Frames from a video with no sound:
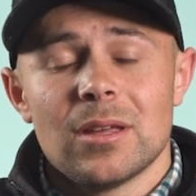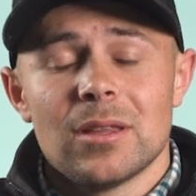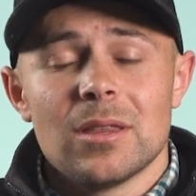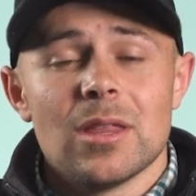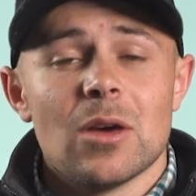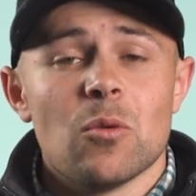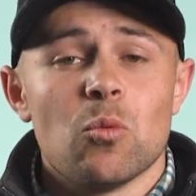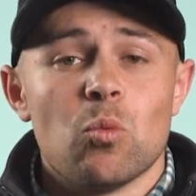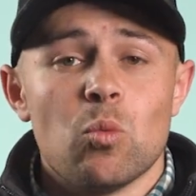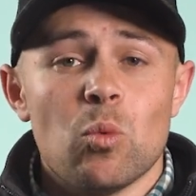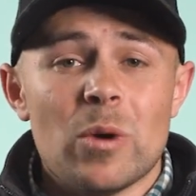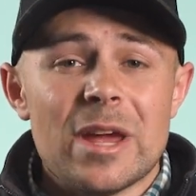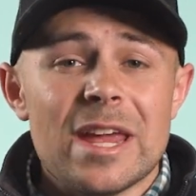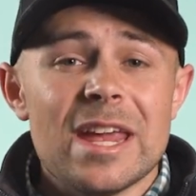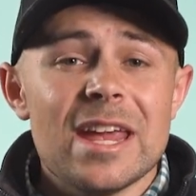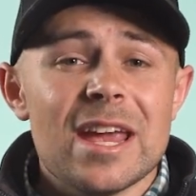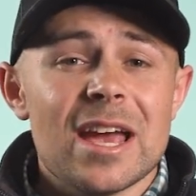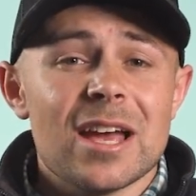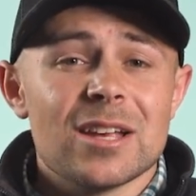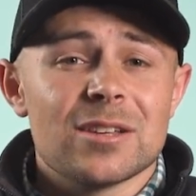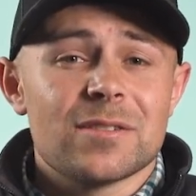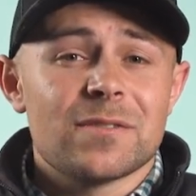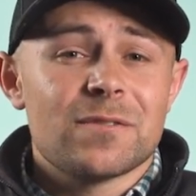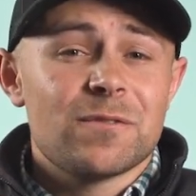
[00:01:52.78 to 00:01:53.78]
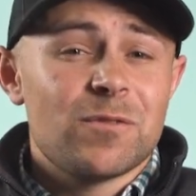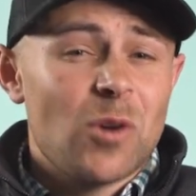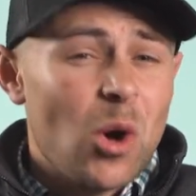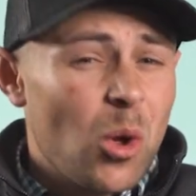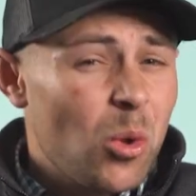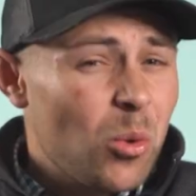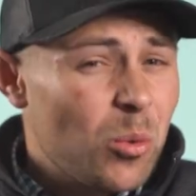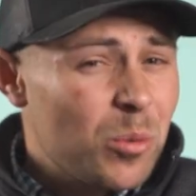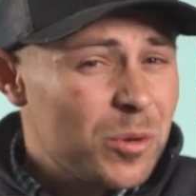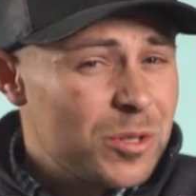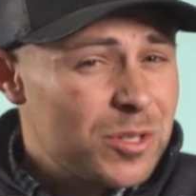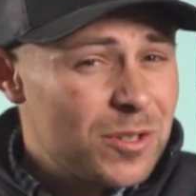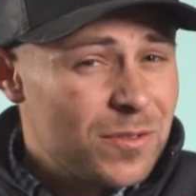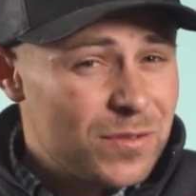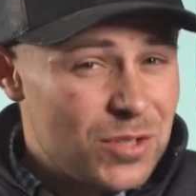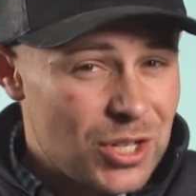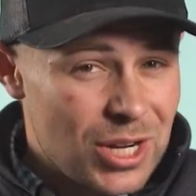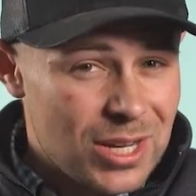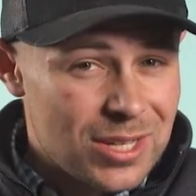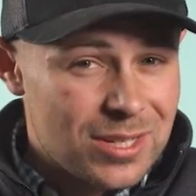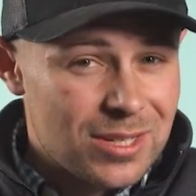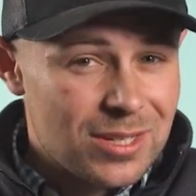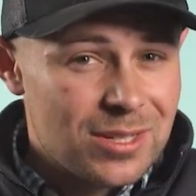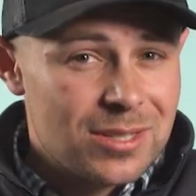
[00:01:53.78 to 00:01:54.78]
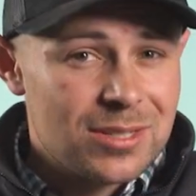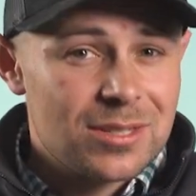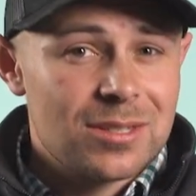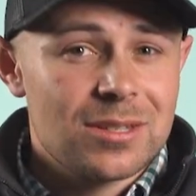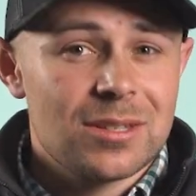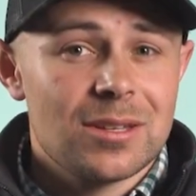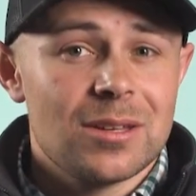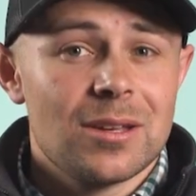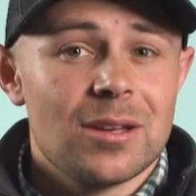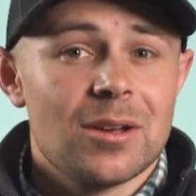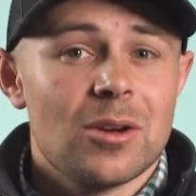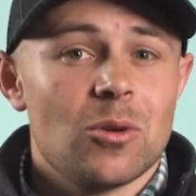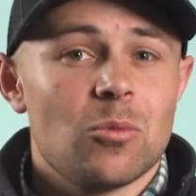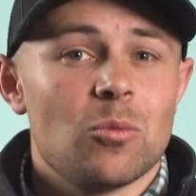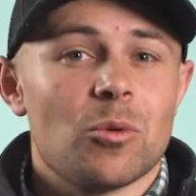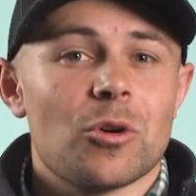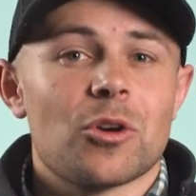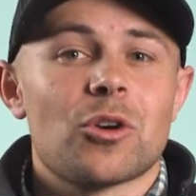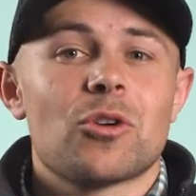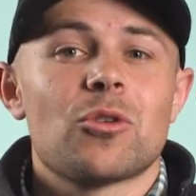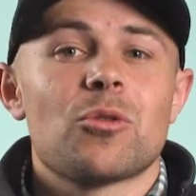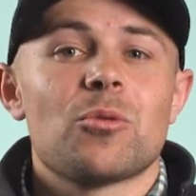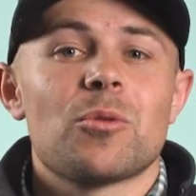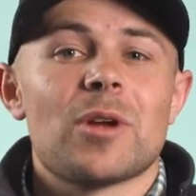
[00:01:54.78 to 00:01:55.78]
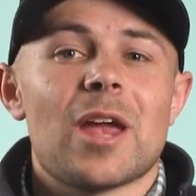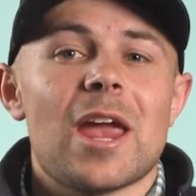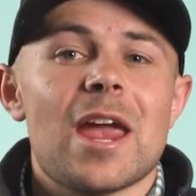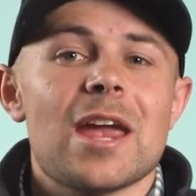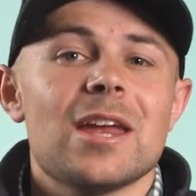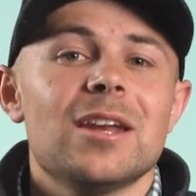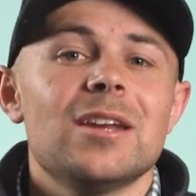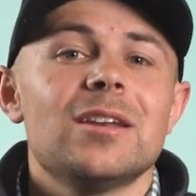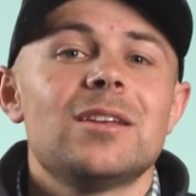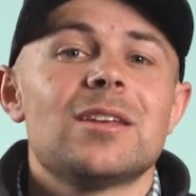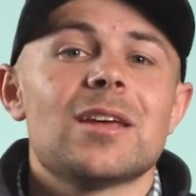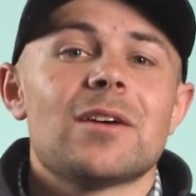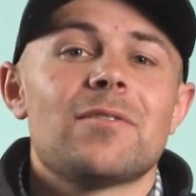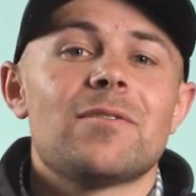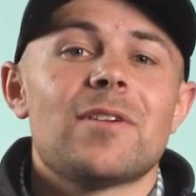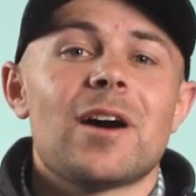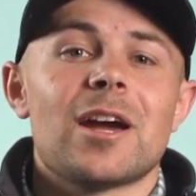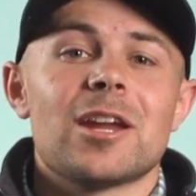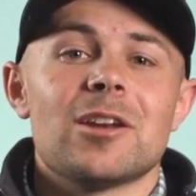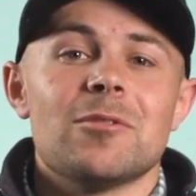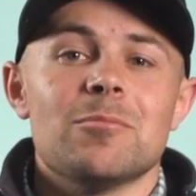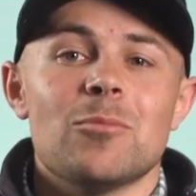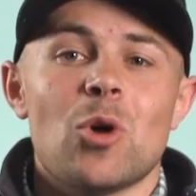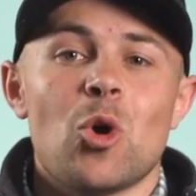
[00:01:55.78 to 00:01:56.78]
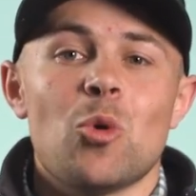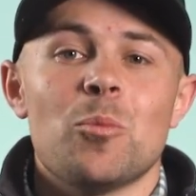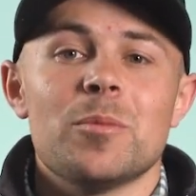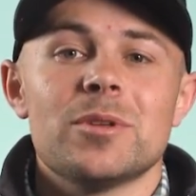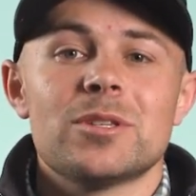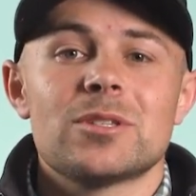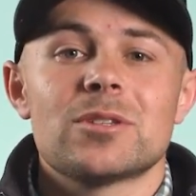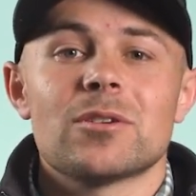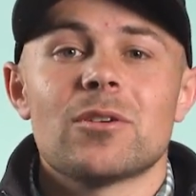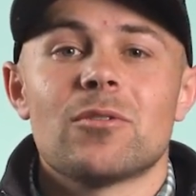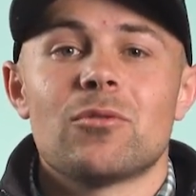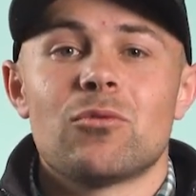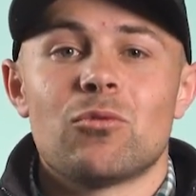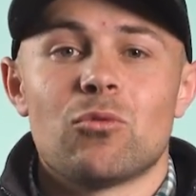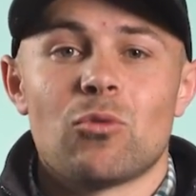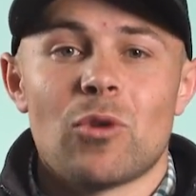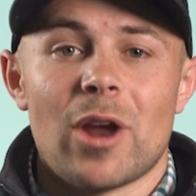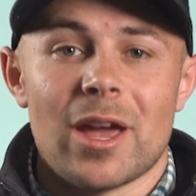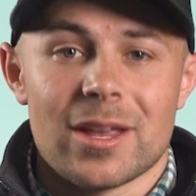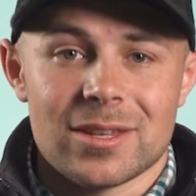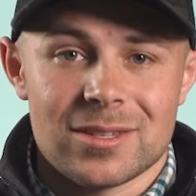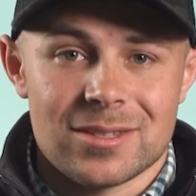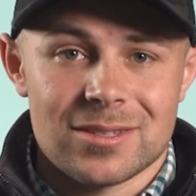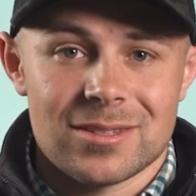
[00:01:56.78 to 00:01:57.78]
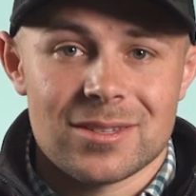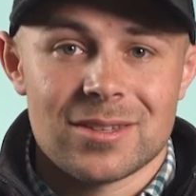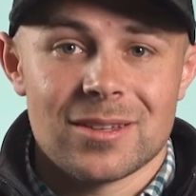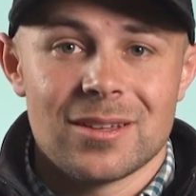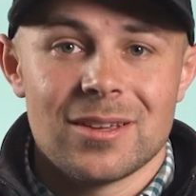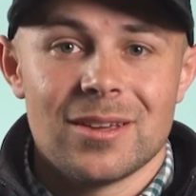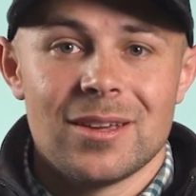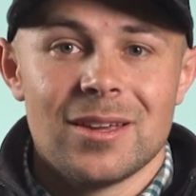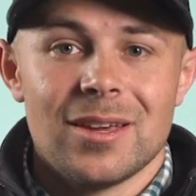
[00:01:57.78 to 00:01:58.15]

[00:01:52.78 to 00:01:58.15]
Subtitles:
that we as followers of Jesus were created to find moments of rest.